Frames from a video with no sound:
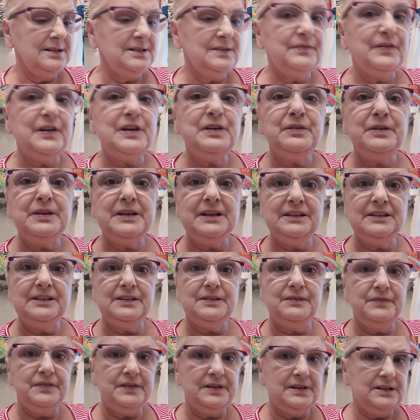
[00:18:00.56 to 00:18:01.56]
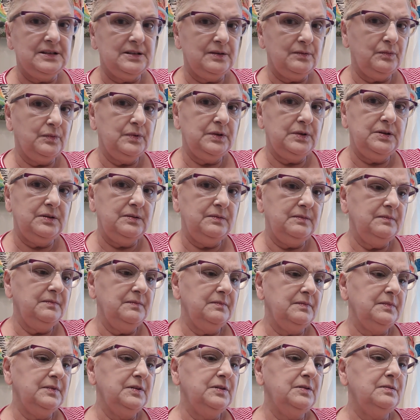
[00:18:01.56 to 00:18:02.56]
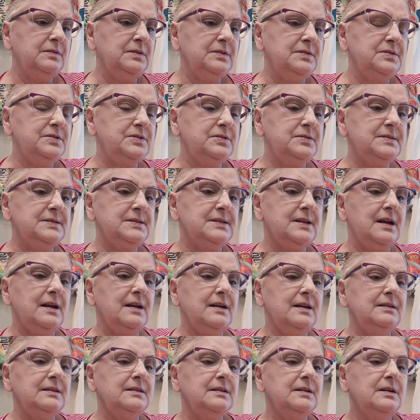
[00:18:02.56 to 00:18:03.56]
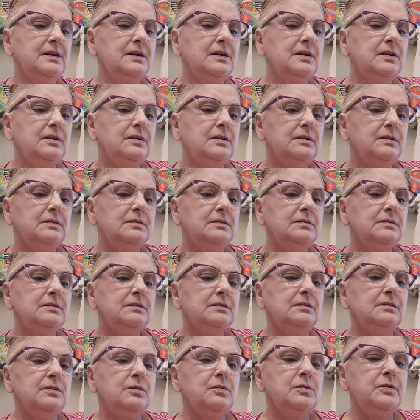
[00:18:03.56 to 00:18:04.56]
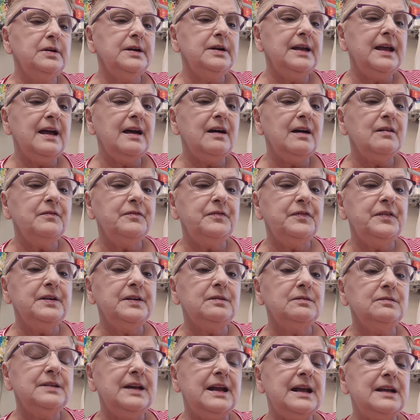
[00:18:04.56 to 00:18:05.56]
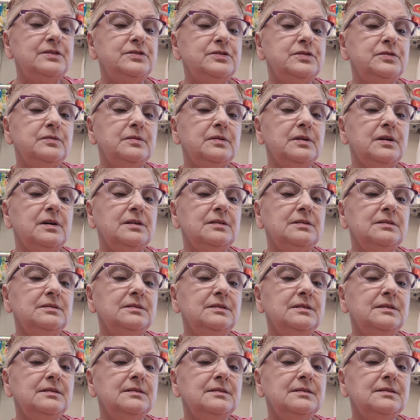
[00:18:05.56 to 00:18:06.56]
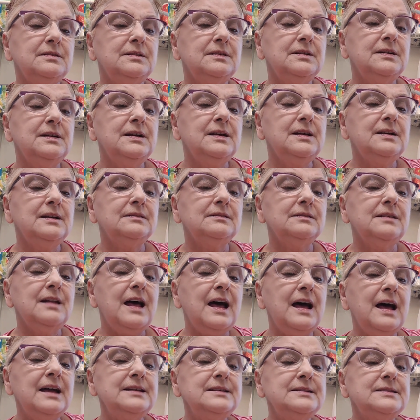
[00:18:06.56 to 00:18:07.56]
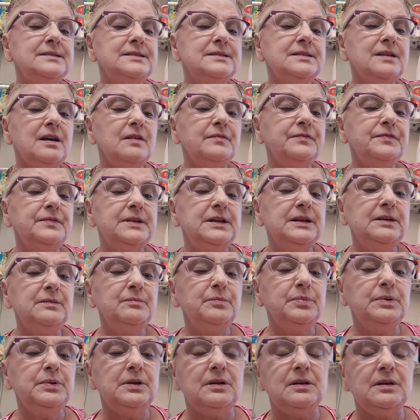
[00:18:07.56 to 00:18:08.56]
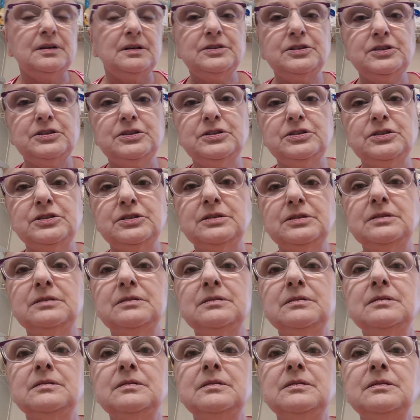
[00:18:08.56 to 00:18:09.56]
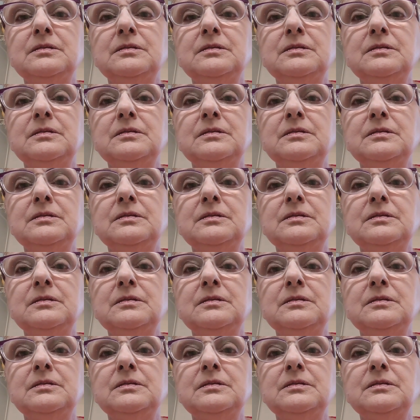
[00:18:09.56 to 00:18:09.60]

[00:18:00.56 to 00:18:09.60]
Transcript: it's very inconvenient when you, you lose your sight. L'Oreal Feel Natural Light Softening Blush.